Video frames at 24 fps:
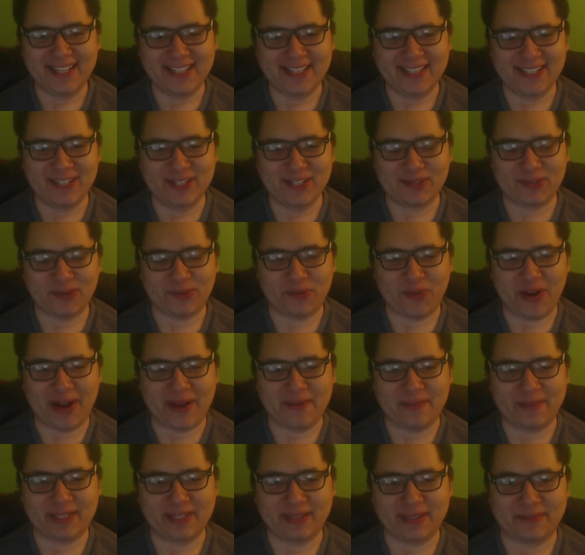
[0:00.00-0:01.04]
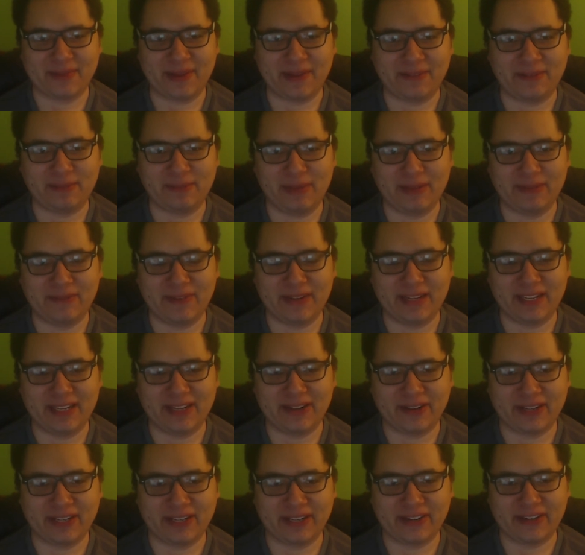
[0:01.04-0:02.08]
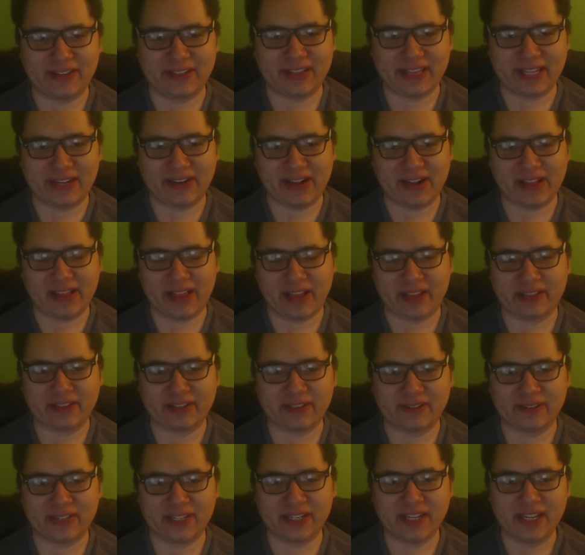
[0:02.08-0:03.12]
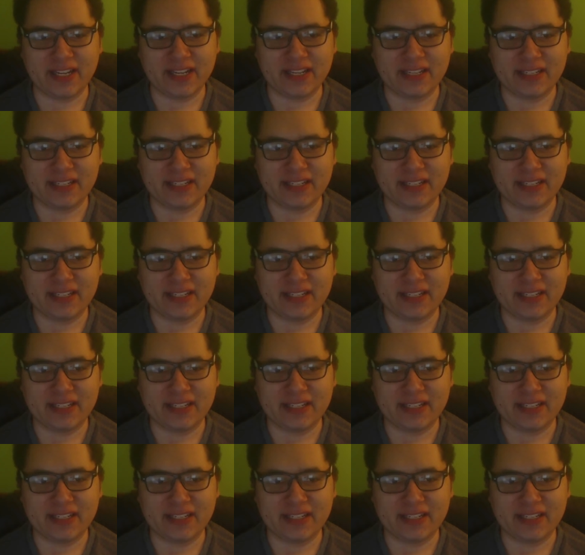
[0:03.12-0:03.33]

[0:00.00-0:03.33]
usual rambling PvP video here and there I like doing.